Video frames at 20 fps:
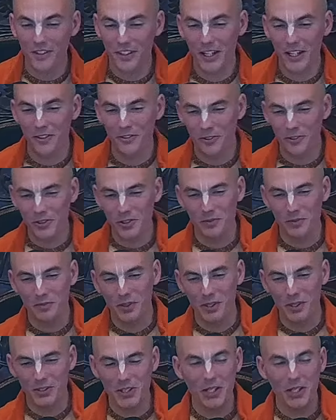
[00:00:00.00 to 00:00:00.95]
I forgot, of course,